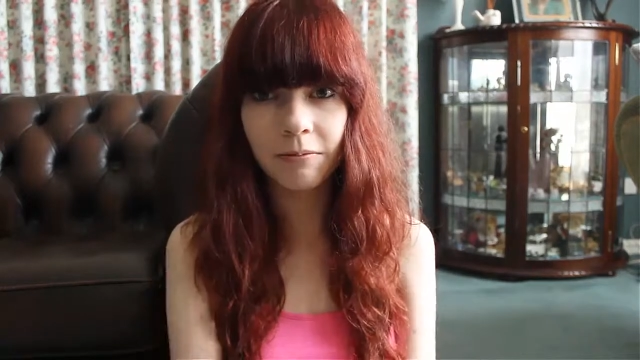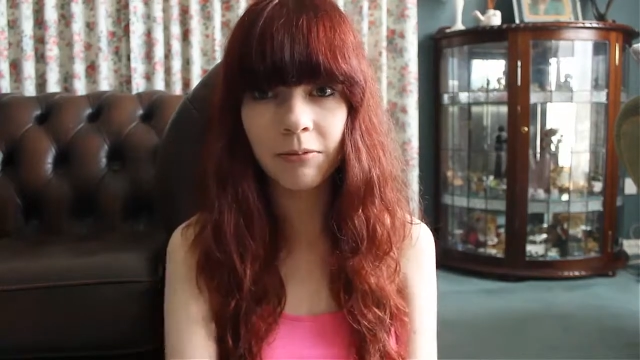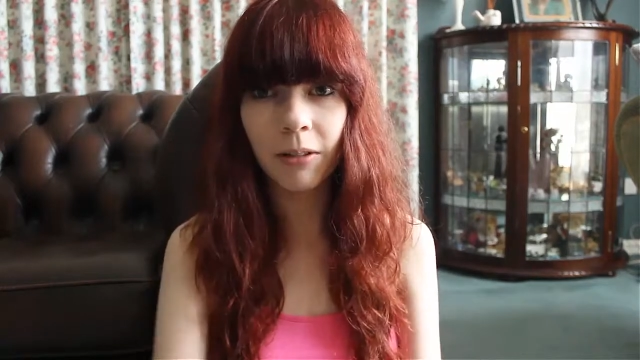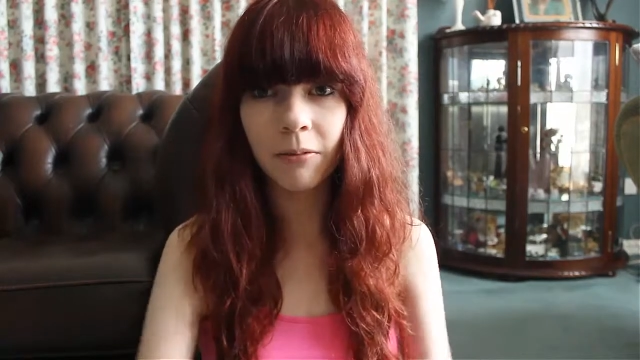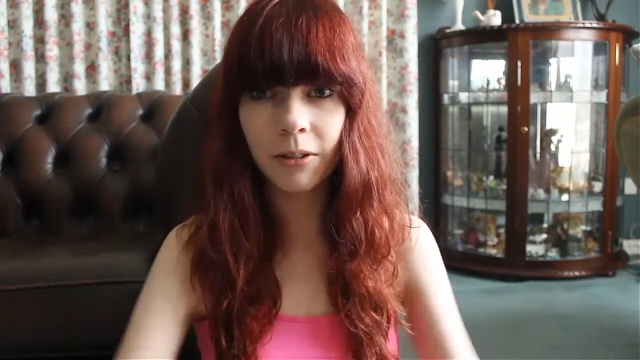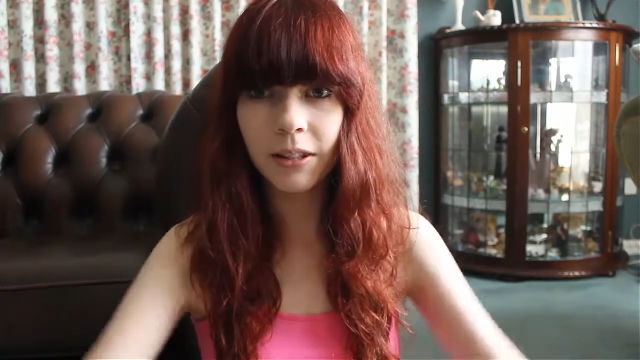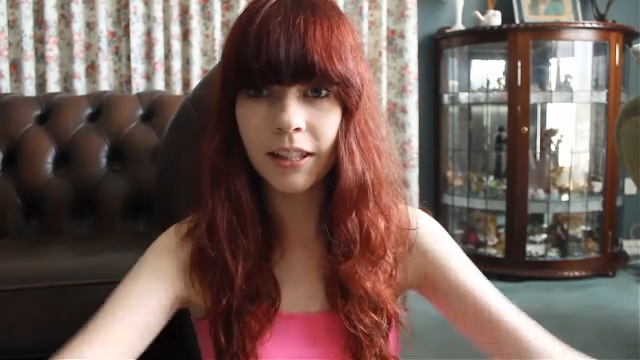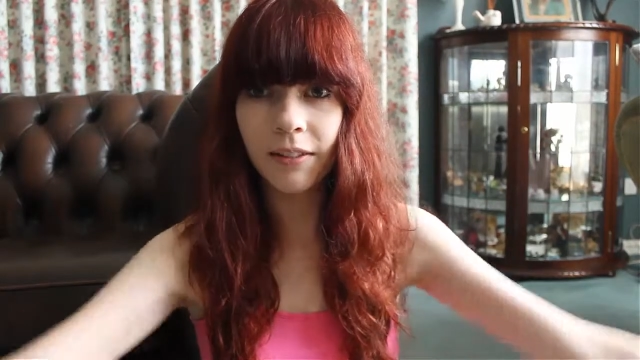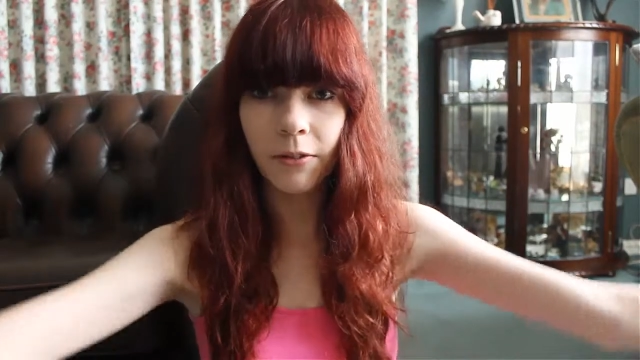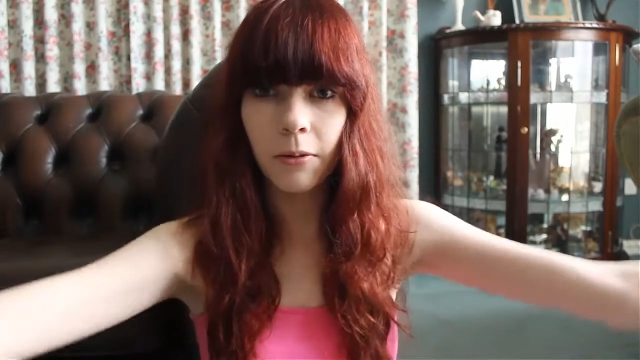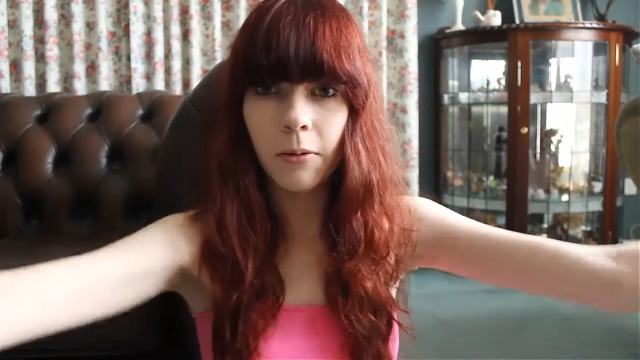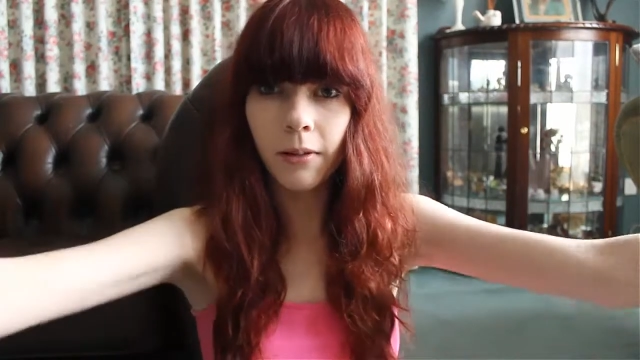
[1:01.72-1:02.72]
I want to give
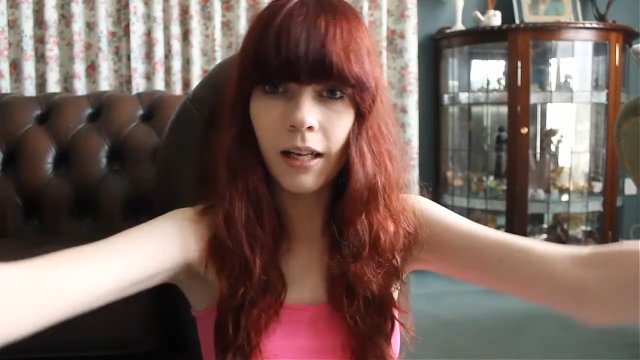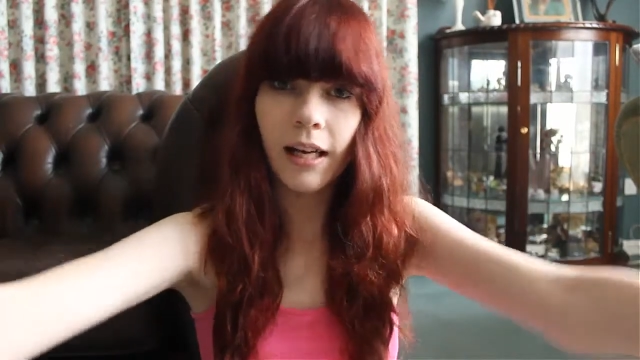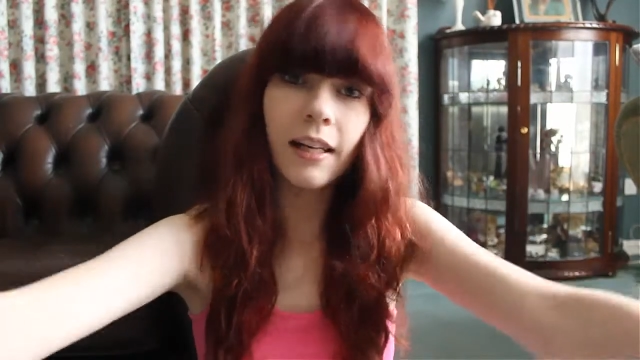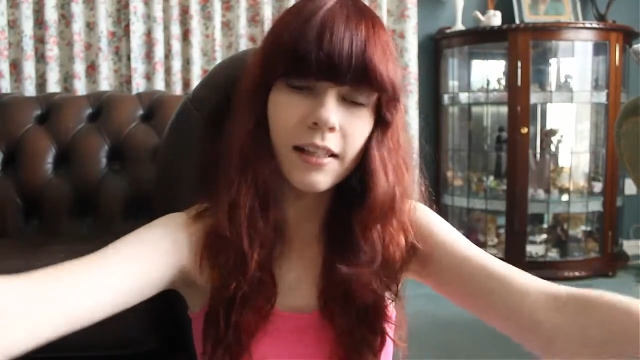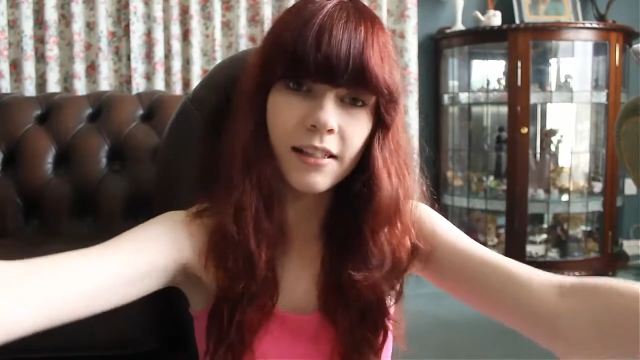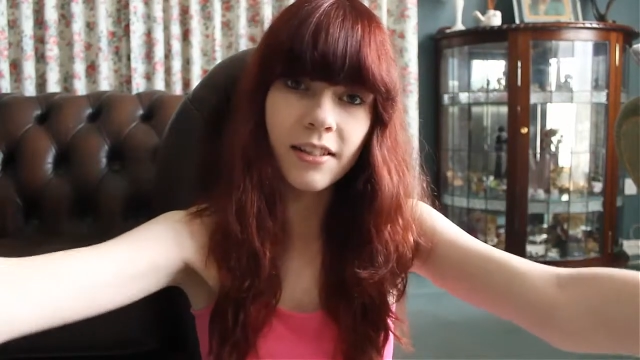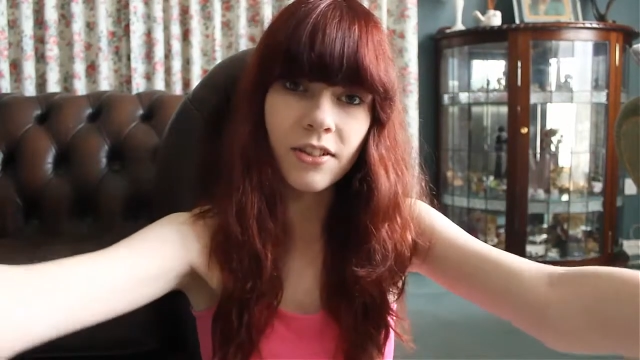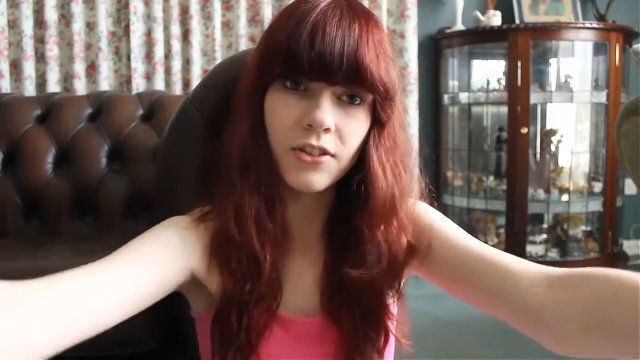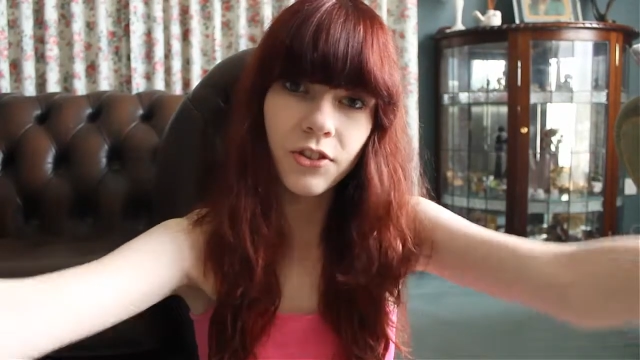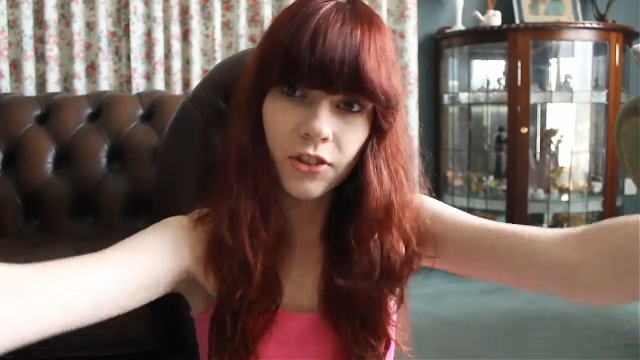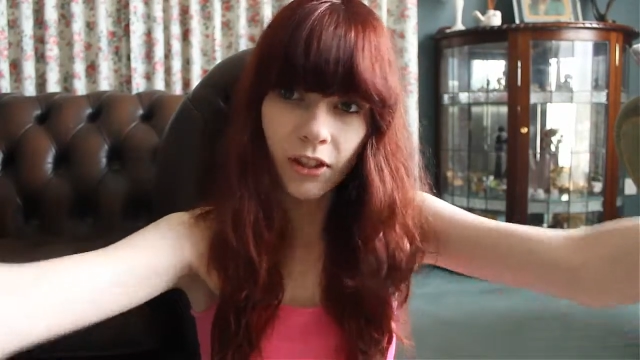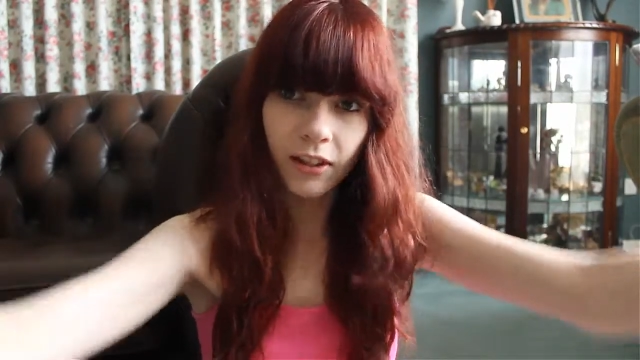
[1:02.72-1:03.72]
you all hugs and
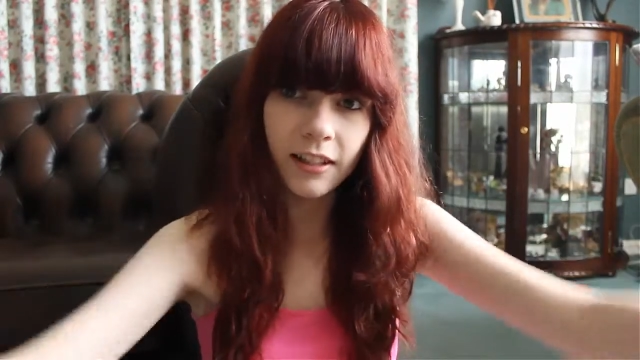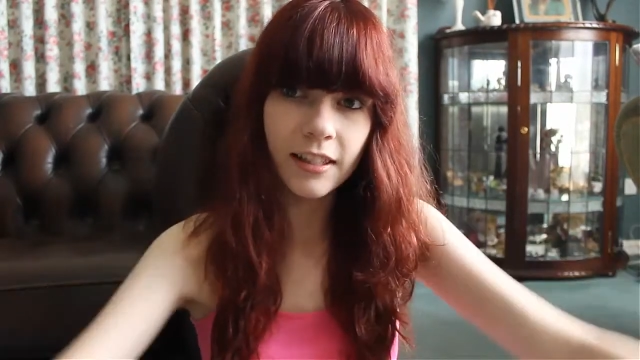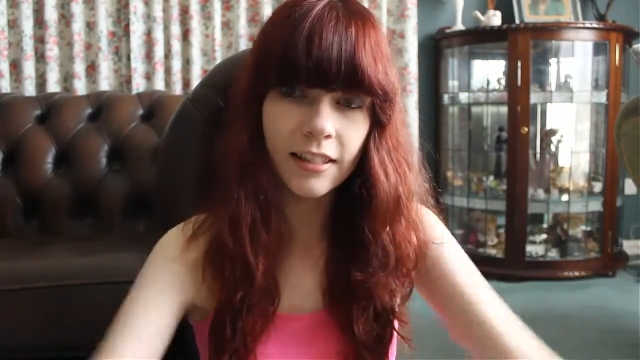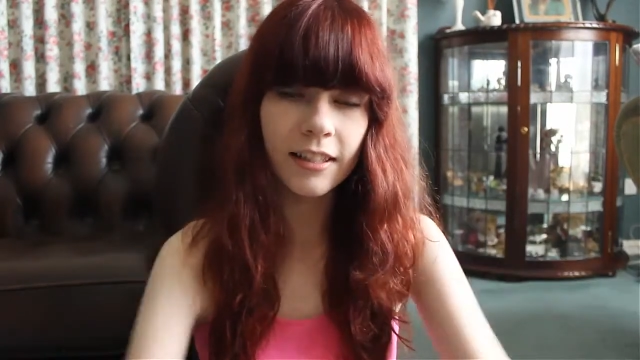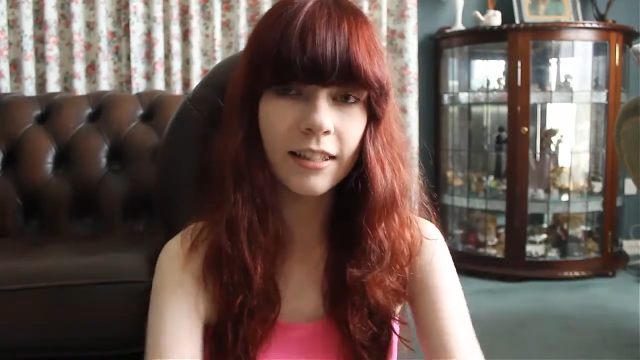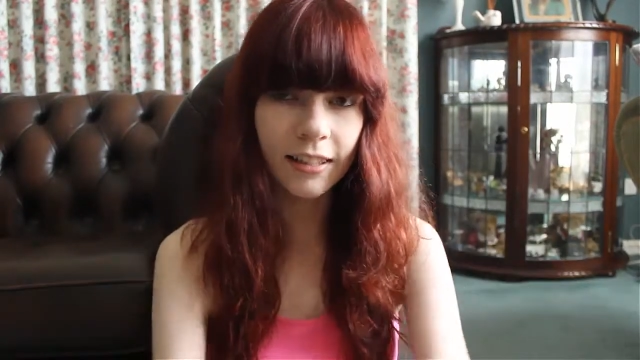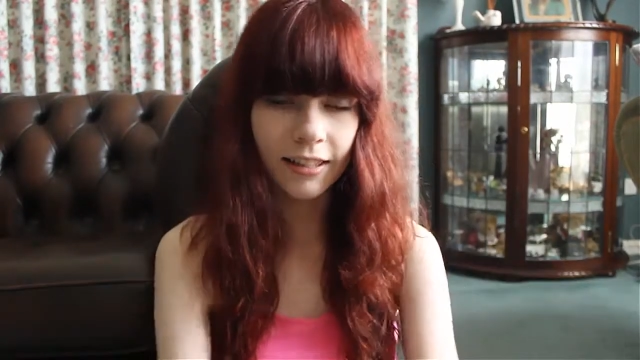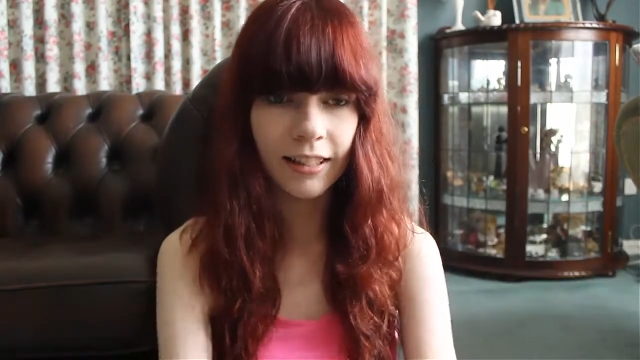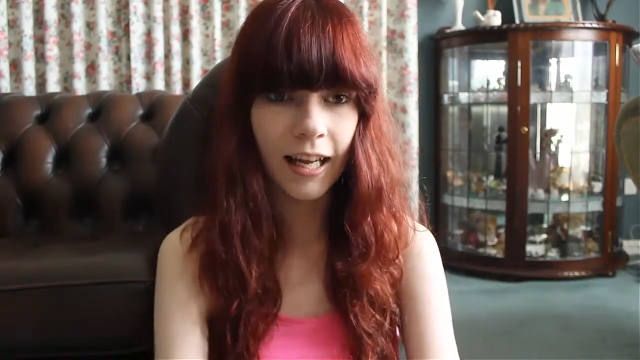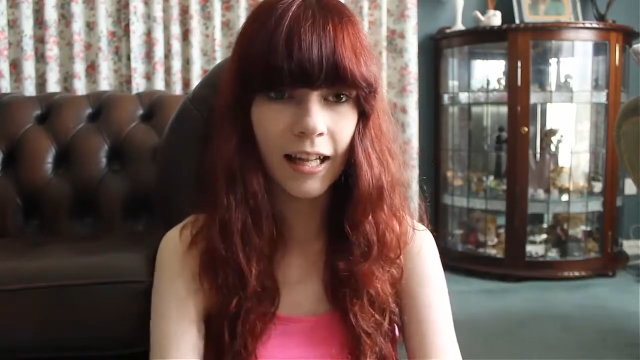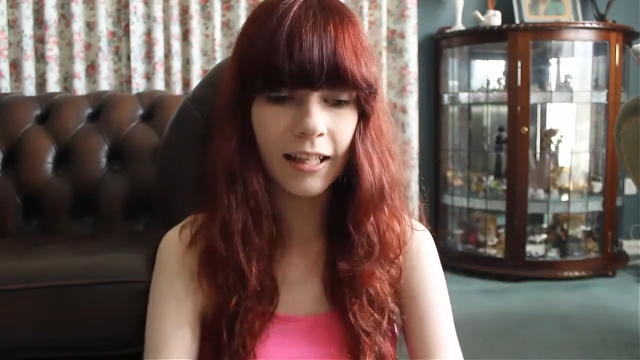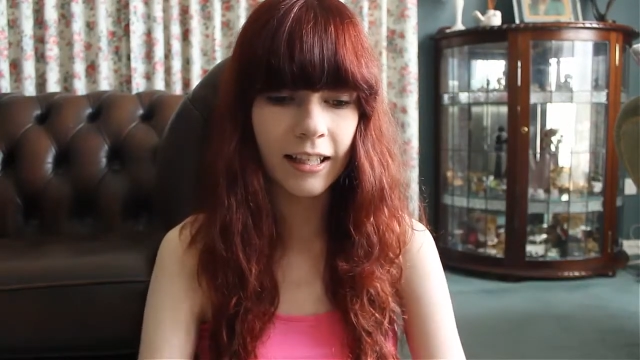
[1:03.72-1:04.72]
chocolates and
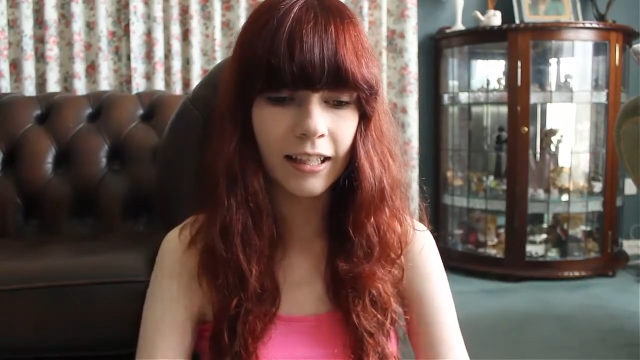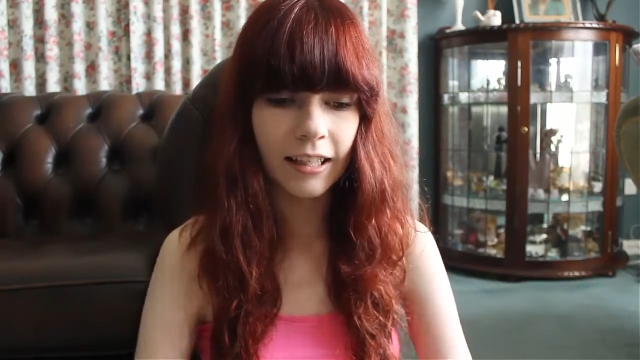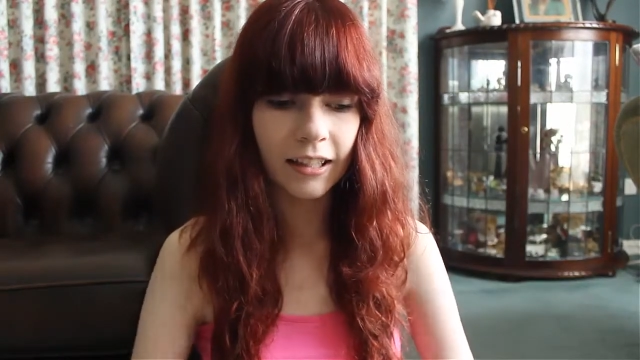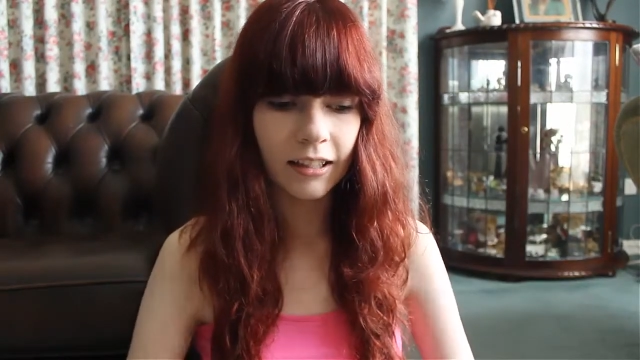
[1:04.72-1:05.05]
candy